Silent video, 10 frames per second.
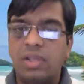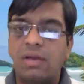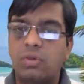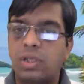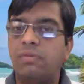we
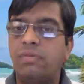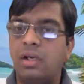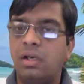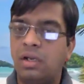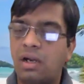have to give
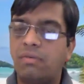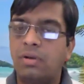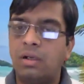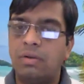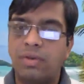
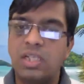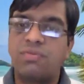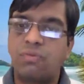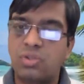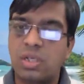
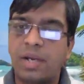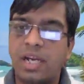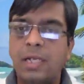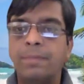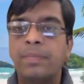intravenous
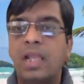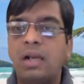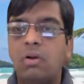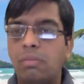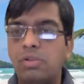furosemide
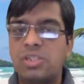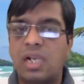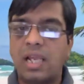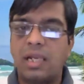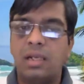and normal
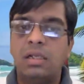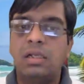saline.